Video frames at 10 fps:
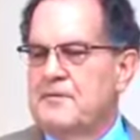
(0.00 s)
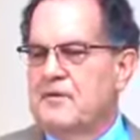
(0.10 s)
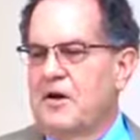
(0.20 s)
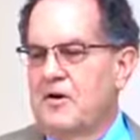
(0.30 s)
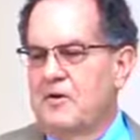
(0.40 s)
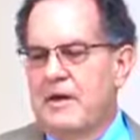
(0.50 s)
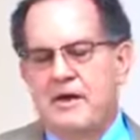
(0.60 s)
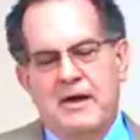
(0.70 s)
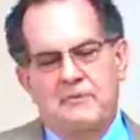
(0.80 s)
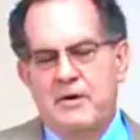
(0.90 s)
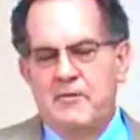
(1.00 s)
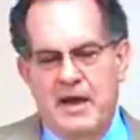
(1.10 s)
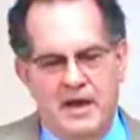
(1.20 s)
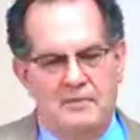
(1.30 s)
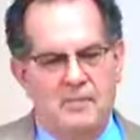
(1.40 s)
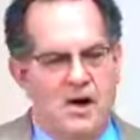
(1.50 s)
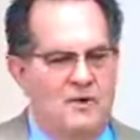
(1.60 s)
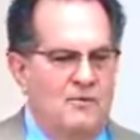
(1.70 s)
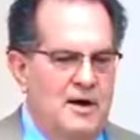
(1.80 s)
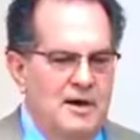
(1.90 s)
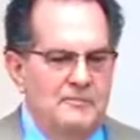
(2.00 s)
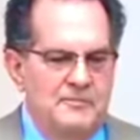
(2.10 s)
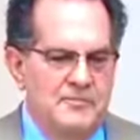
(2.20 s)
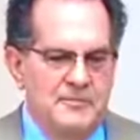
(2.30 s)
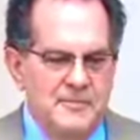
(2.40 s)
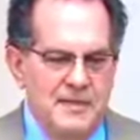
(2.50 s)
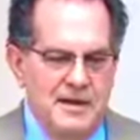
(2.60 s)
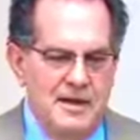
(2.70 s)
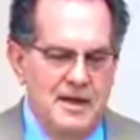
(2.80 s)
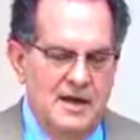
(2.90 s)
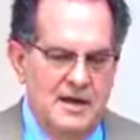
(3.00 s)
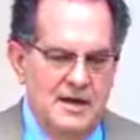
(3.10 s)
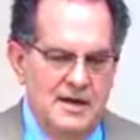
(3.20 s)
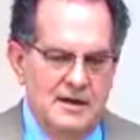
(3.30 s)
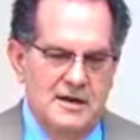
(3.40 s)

so we went ahead and bought one. And